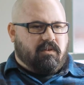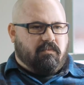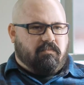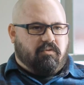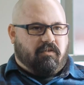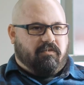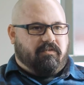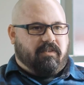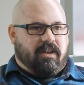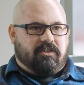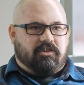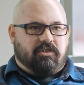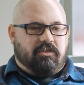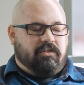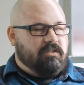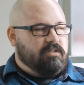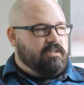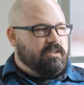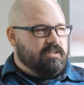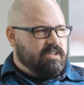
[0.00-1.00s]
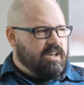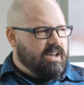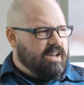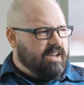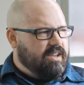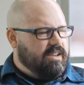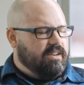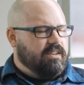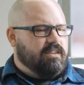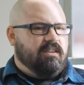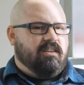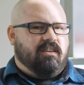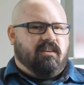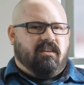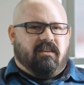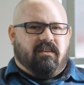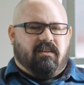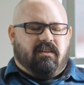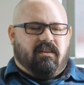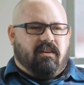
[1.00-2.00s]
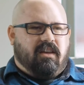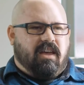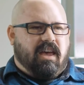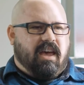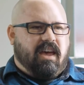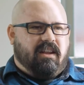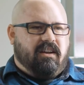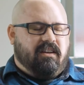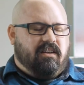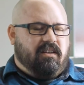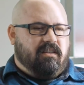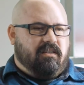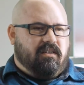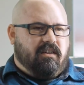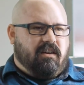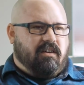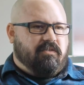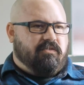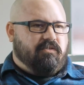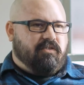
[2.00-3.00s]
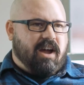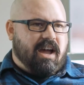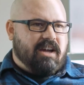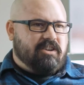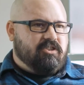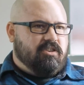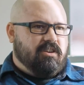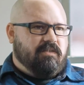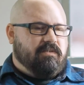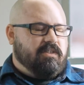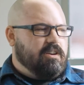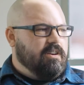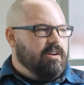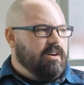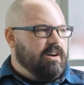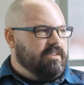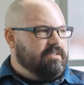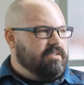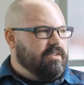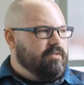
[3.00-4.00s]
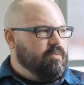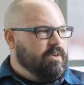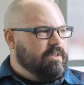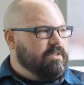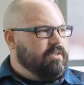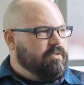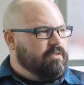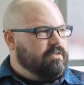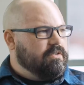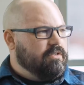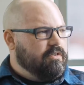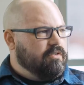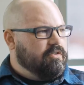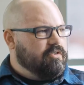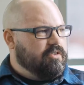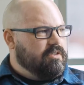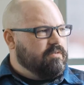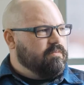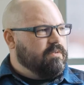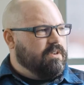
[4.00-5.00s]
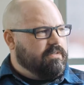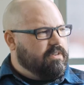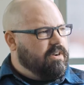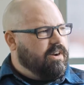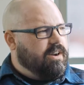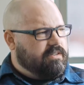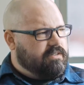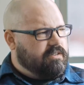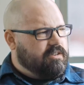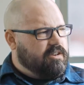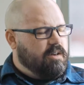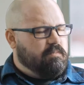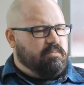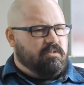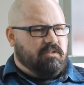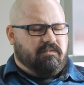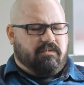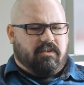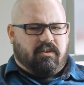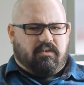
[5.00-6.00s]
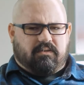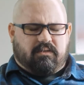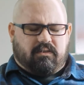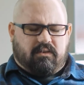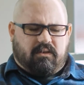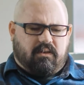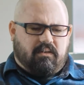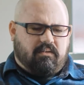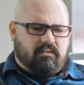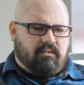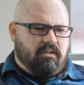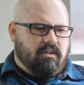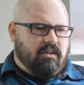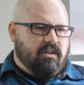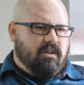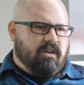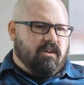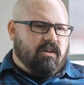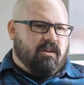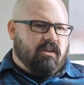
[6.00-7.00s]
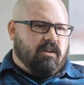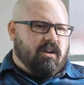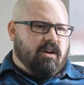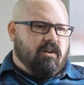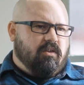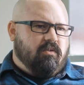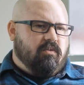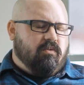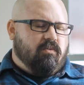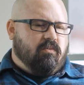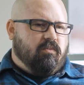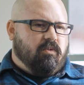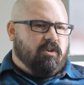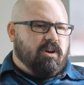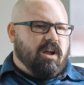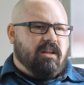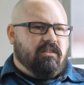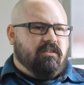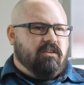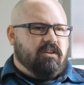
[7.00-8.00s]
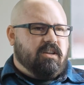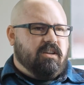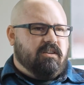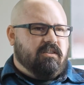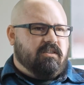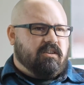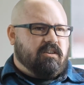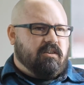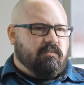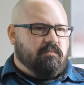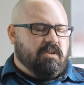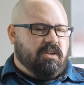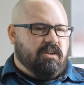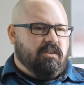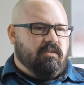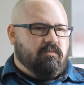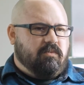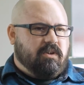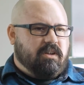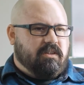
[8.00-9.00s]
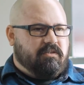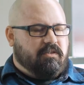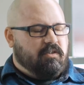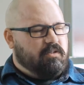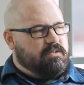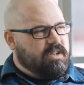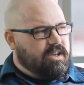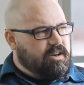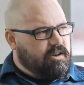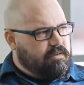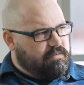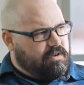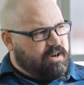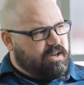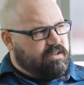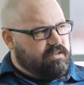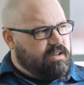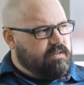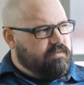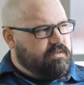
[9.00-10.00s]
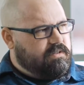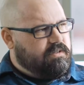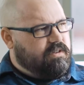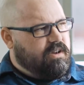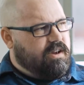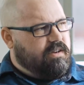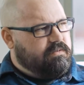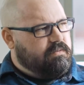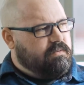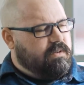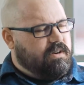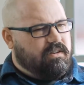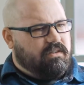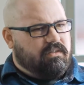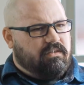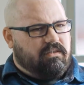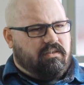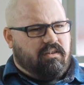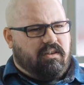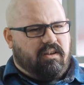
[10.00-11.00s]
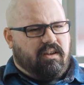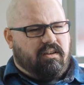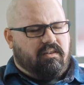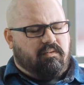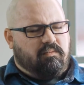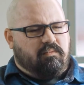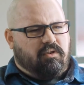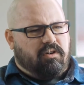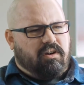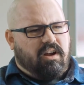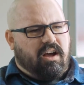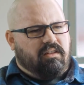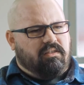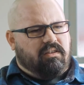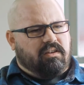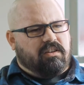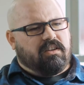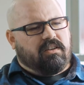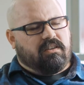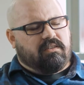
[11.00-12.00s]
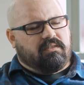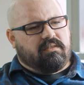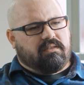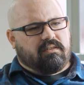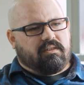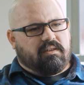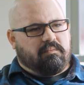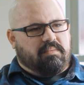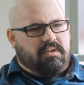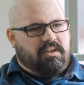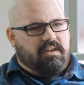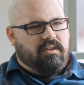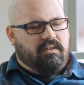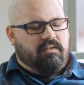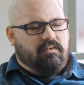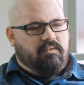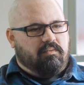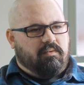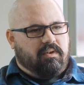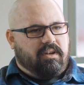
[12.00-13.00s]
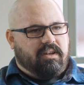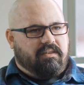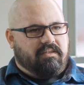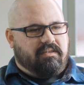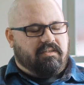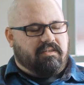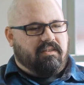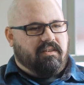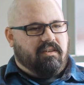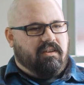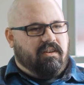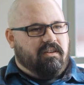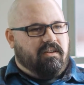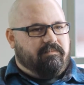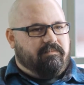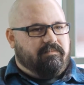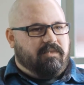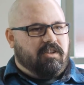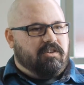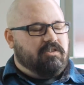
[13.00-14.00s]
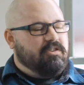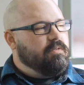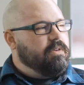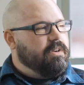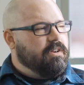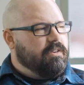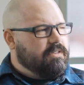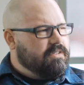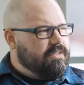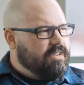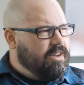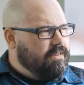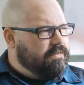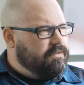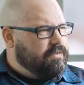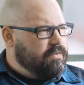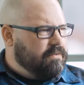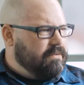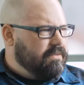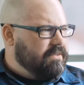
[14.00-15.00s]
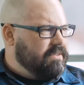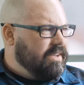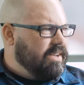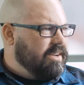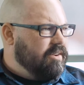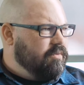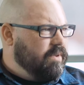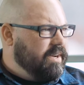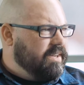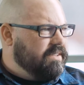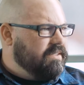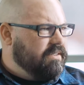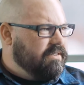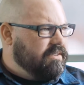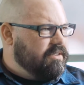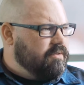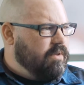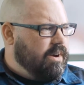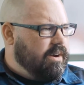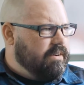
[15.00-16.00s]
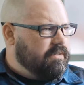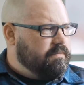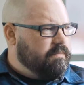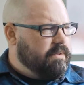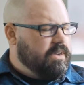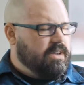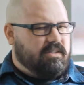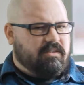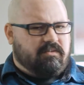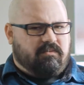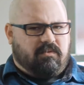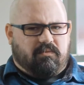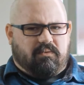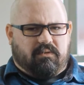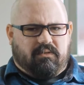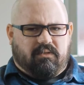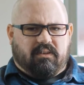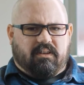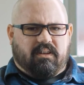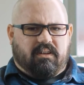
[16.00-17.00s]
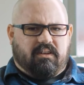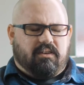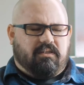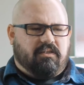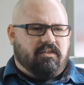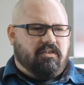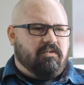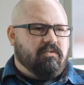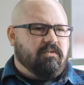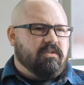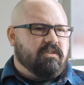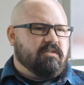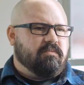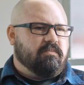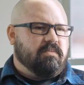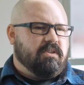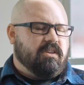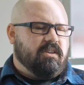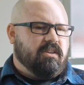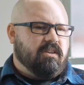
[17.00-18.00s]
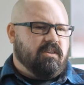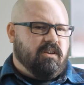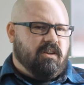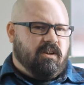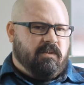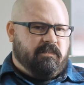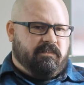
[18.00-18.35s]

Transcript: professional design at a fraction of the cost of what those solutions would have cost a couple of years ago. Now, we're not looking to compete with those enterprise level software, and we're not looking to compete with the do-it-yourself tools like Wix and Squarespace. What we're looking to do is be